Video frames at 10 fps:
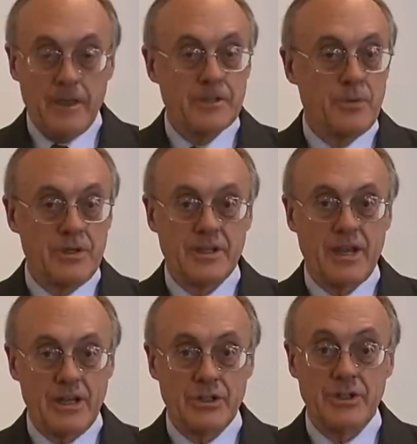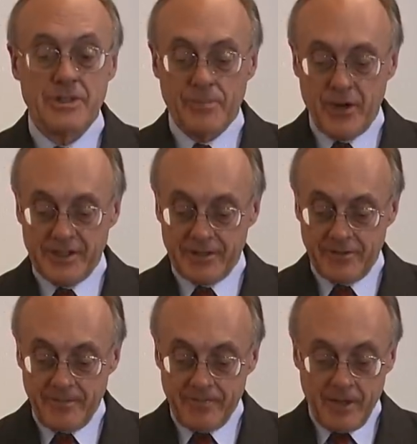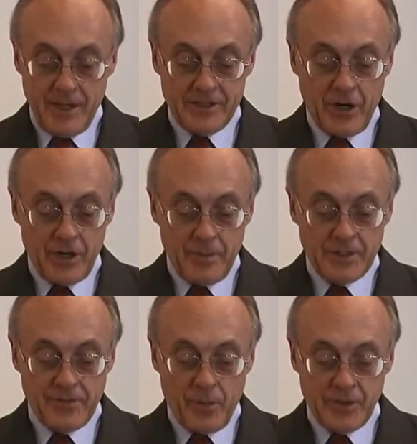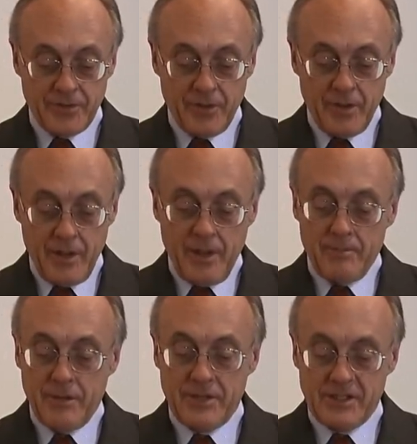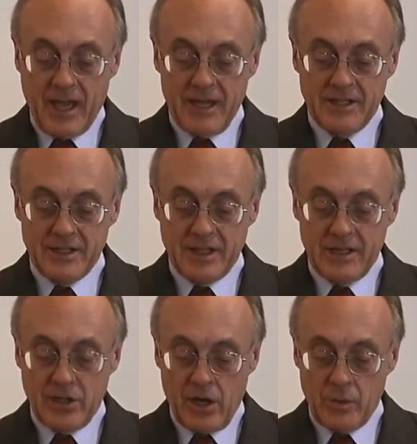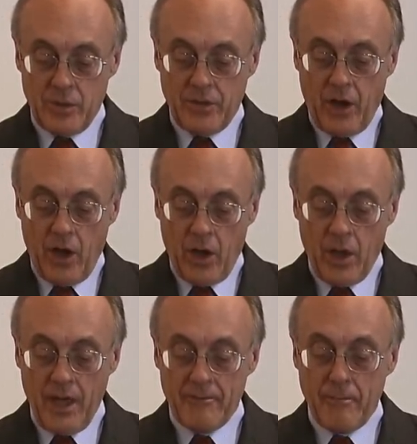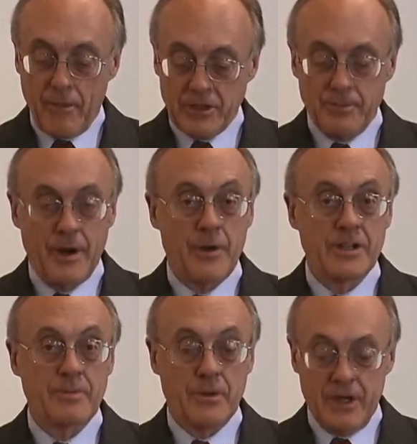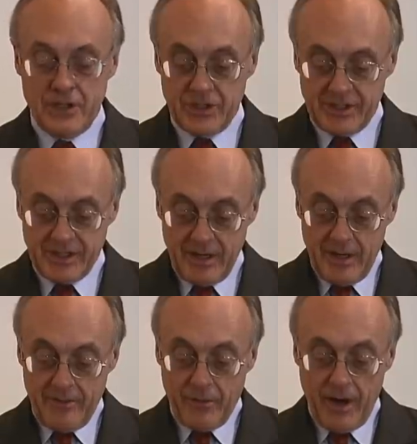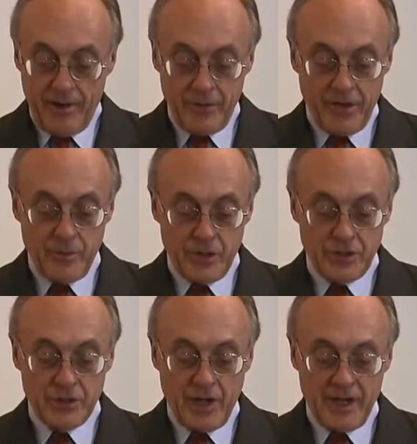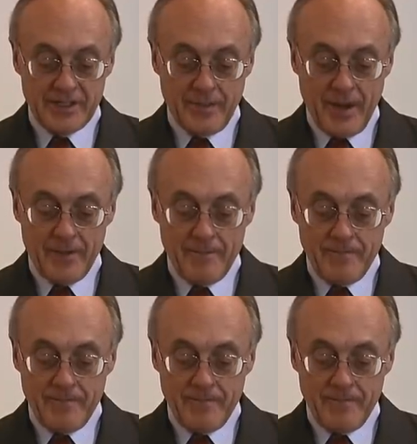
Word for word: His presentation is impressive, his arguments forceful, but the scientists I talk with all have much better explanations for everything Richard talks about.